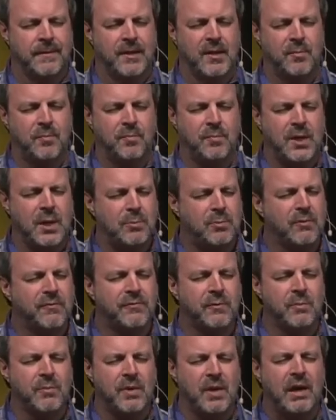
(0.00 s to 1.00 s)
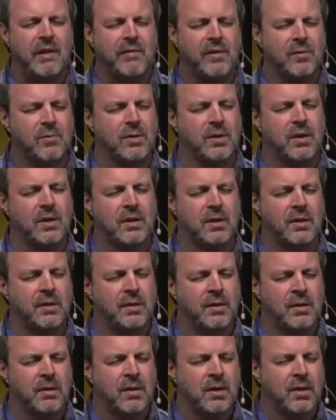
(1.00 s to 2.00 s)
that people from everywhere
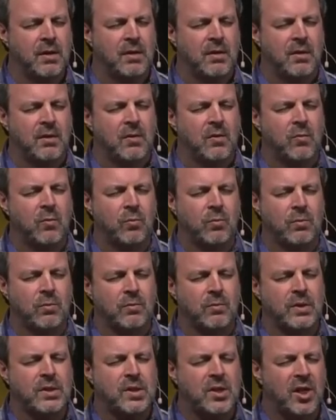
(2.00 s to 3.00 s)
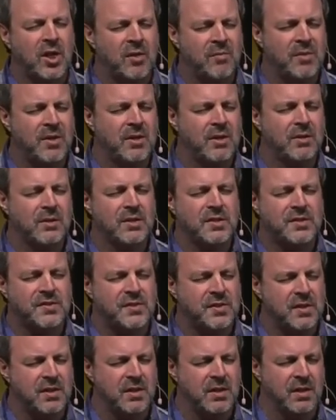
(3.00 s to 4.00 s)
would come here to
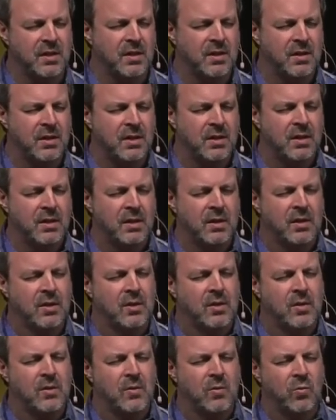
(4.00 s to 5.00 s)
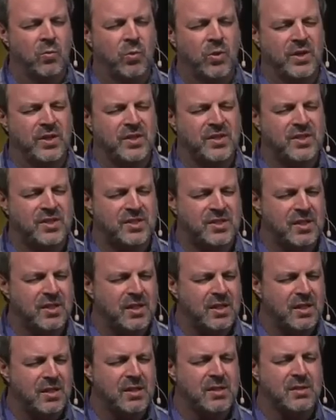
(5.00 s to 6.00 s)
see what a
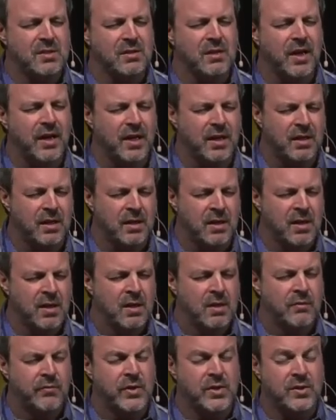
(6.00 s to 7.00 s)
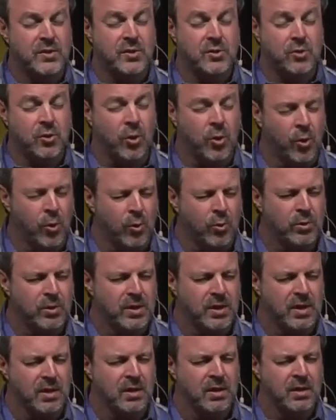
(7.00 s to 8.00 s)
city is like that's
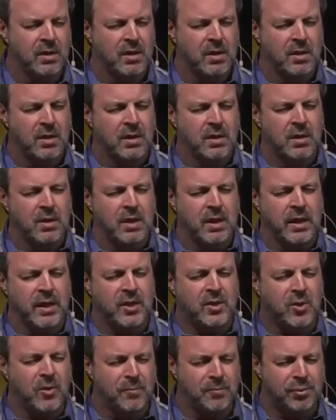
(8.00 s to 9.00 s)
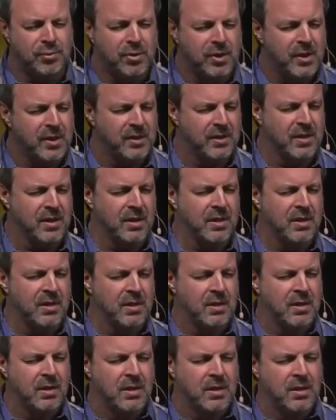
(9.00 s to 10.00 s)
totally and completely
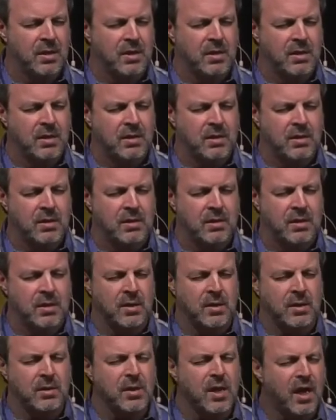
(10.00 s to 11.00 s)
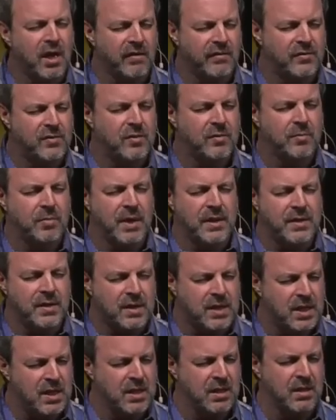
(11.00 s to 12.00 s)
loved by the
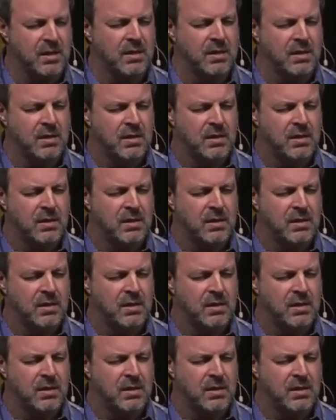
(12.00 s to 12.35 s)
king.